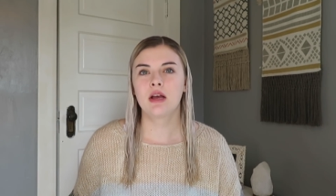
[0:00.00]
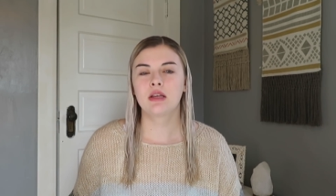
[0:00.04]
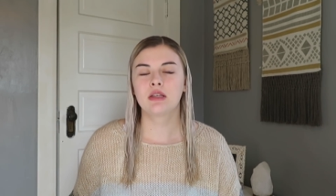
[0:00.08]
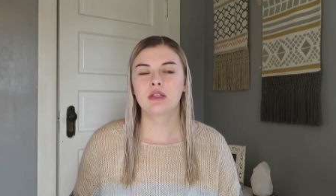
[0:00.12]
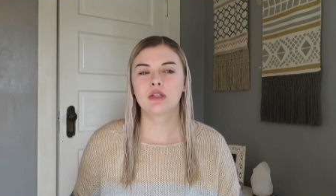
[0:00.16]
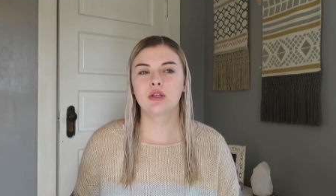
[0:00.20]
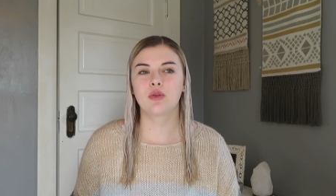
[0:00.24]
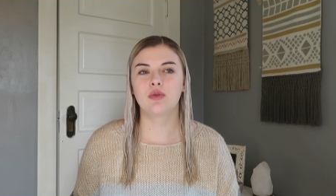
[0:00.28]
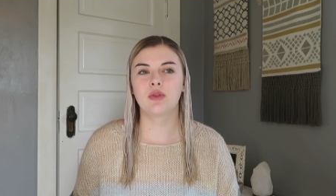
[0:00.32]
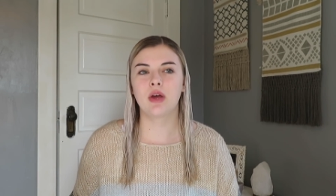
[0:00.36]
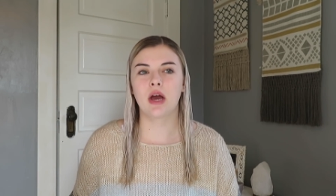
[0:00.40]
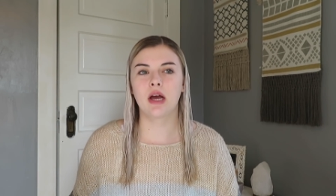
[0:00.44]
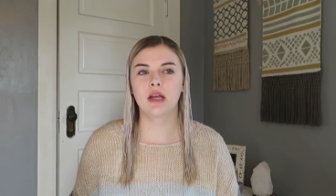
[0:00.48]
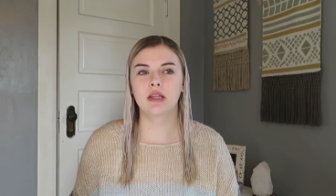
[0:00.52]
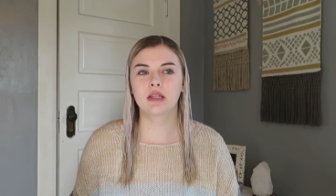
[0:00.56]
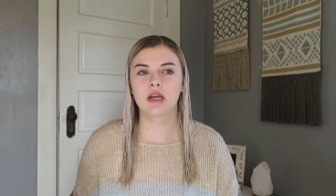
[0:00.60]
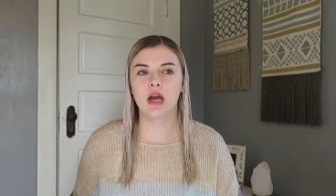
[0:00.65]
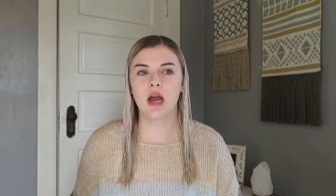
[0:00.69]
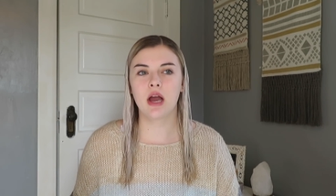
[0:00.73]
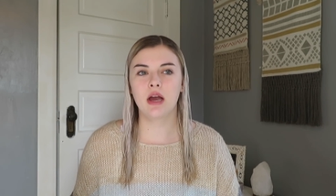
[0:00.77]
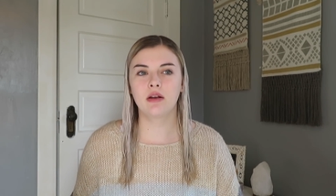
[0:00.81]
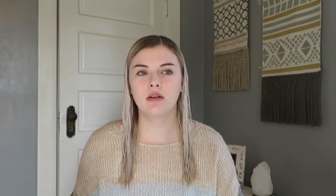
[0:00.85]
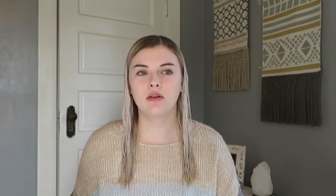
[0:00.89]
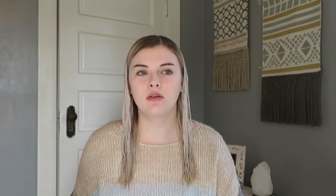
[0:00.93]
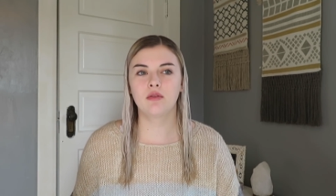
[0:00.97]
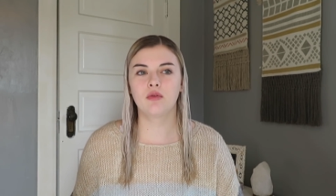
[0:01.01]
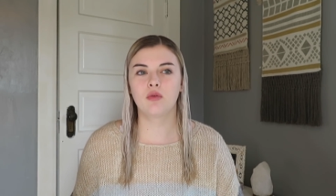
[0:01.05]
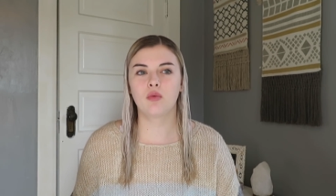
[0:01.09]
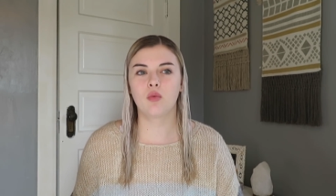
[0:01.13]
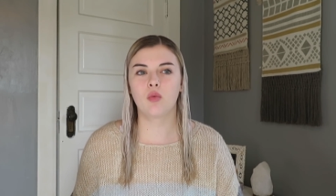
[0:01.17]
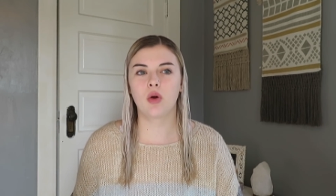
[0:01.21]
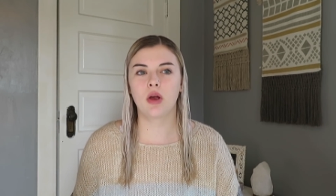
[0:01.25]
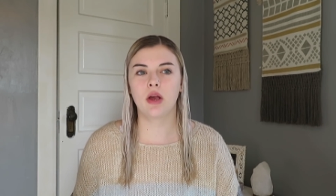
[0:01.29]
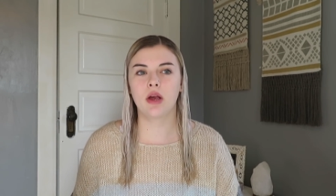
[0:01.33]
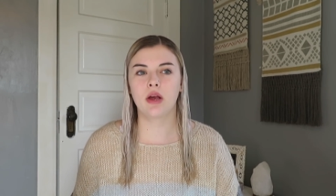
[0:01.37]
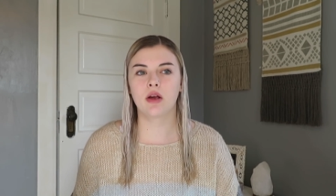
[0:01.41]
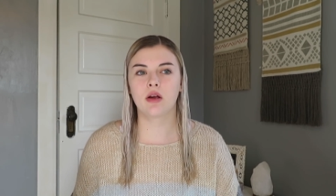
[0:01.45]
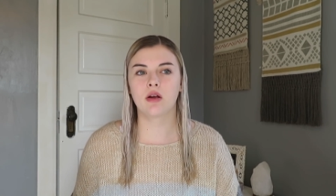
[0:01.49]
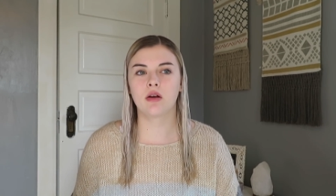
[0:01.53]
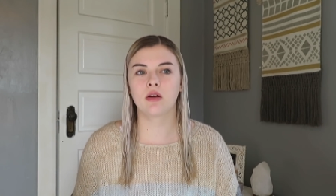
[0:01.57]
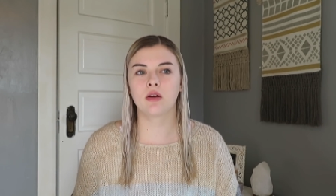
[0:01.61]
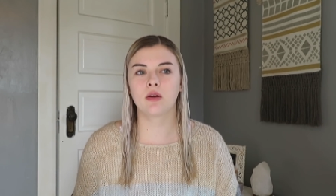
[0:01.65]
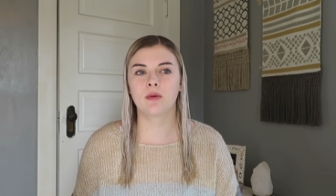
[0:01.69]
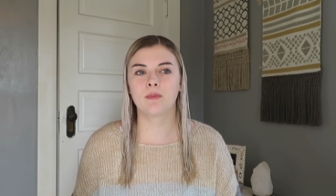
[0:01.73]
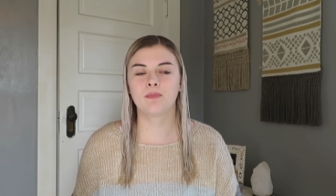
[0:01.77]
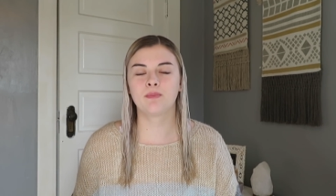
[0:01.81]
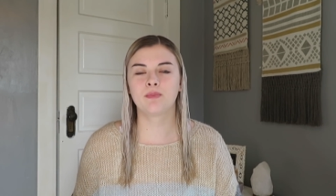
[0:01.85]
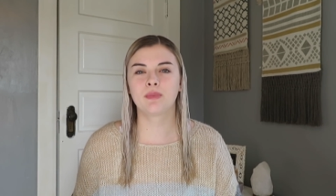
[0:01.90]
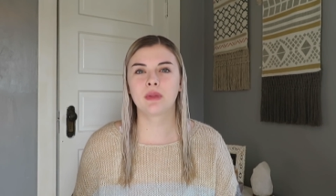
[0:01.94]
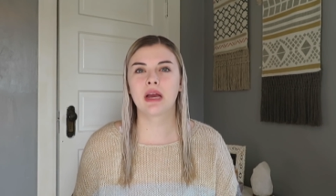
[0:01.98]
So that's kind of
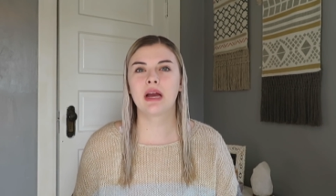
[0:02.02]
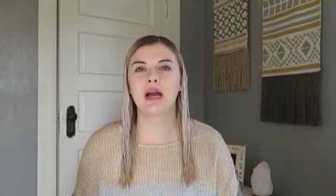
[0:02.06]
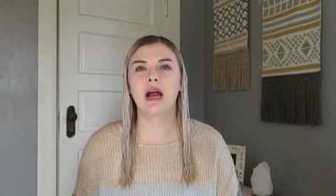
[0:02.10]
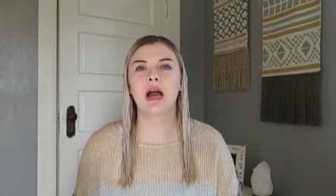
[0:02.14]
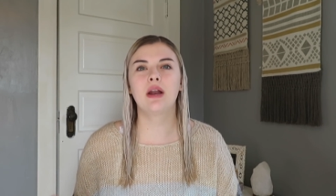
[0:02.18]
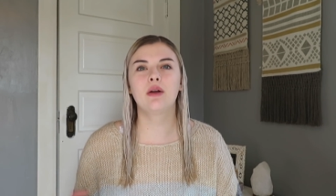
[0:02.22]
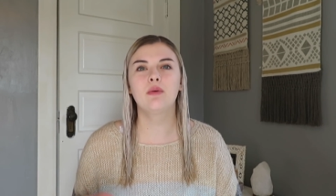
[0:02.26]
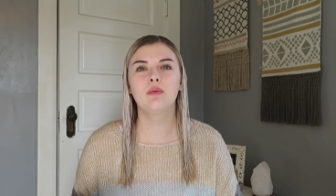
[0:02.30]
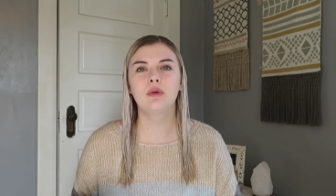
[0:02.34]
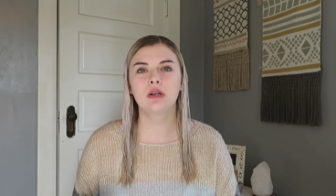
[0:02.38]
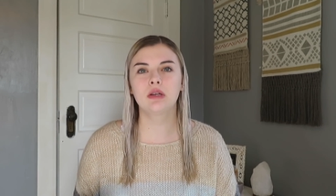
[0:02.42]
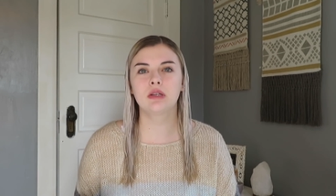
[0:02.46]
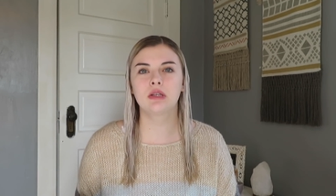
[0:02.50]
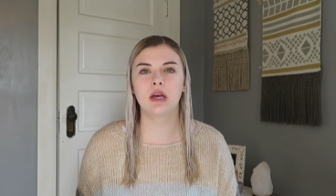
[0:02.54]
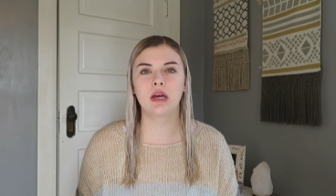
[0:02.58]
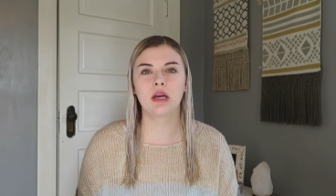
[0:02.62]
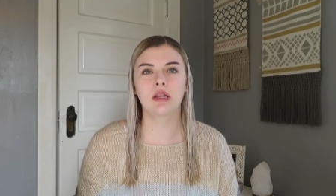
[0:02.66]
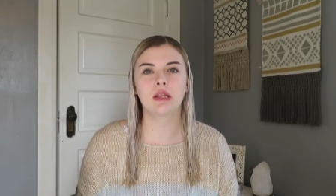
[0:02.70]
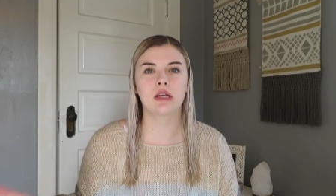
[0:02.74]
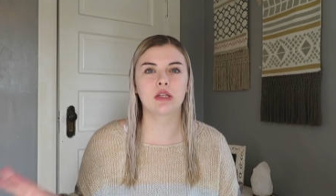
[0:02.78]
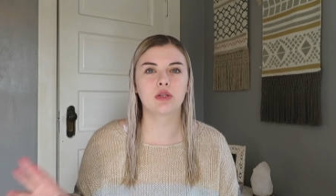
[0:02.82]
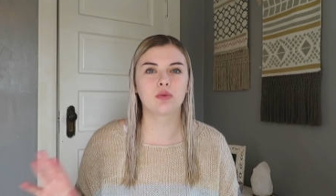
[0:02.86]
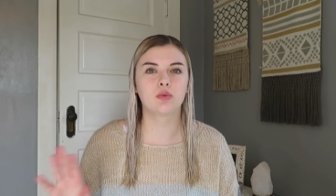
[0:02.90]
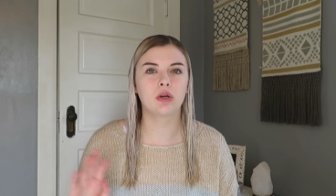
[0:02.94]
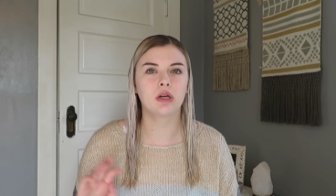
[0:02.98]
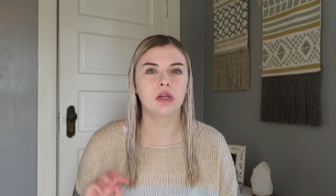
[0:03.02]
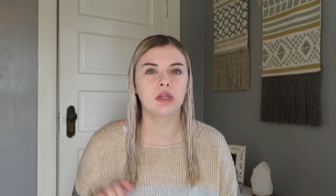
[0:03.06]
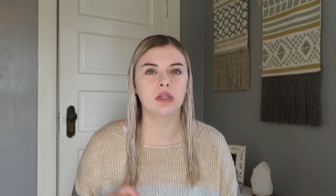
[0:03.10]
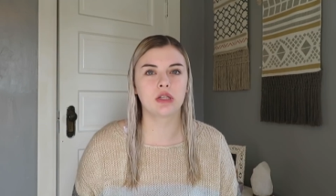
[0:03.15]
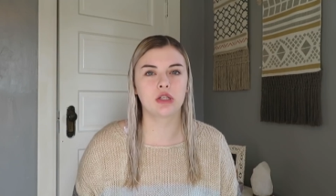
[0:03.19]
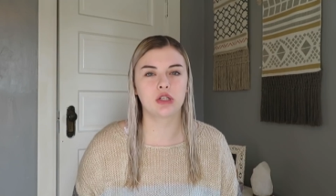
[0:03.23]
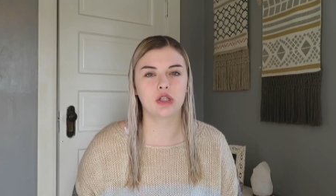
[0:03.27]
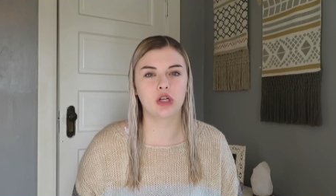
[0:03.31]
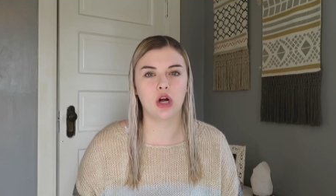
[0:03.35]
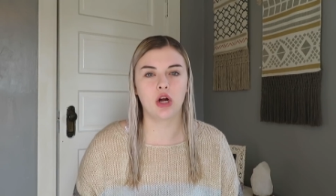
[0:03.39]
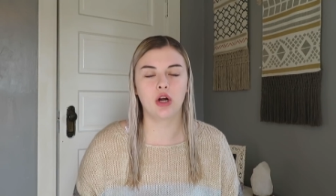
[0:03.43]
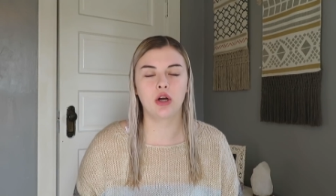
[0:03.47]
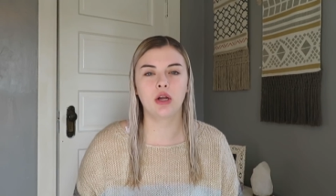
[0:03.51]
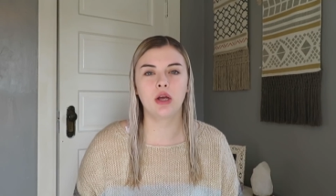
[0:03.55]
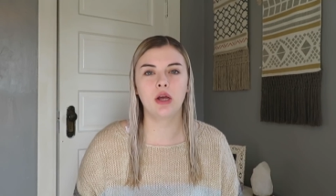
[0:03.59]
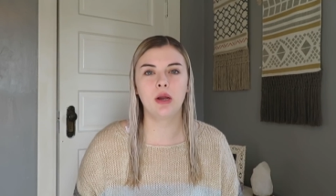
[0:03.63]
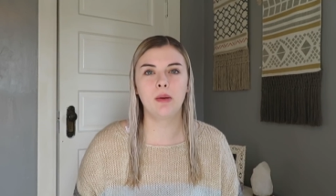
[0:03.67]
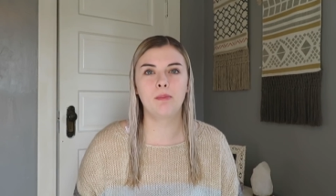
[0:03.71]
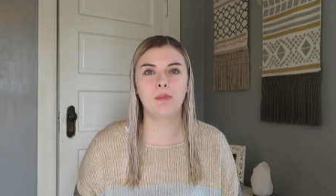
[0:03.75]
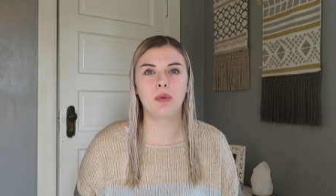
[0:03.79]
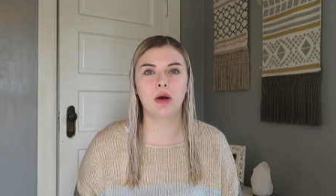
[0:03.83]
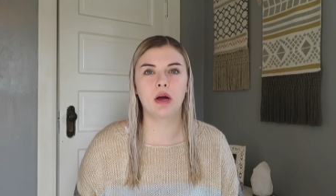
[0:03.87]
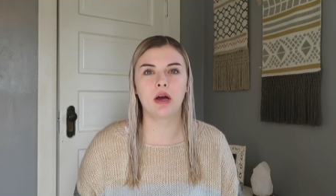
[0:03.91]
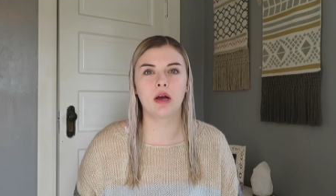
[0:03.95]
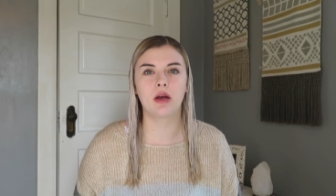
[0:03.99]
where, I don't want to say that's where it
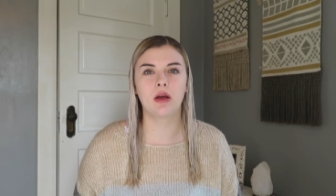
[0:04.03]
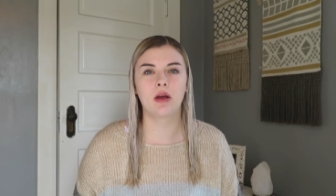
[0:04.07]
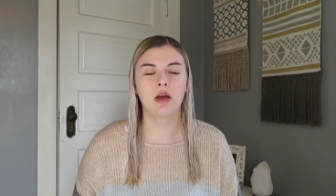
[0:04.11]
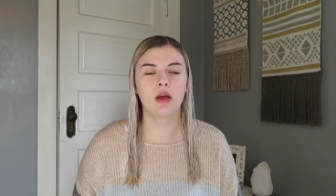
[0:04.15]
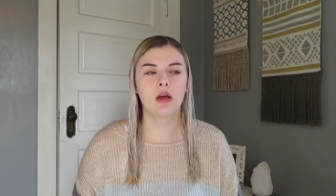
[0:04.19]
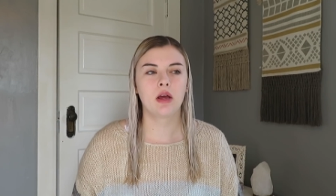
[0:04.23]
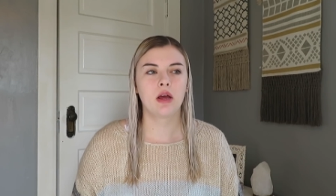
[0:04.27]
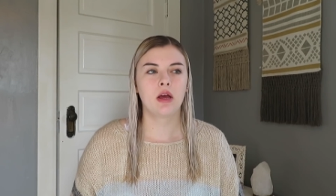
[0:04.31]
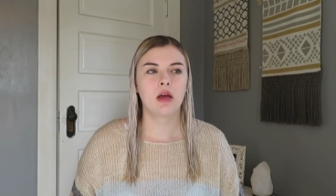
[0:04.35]
started, but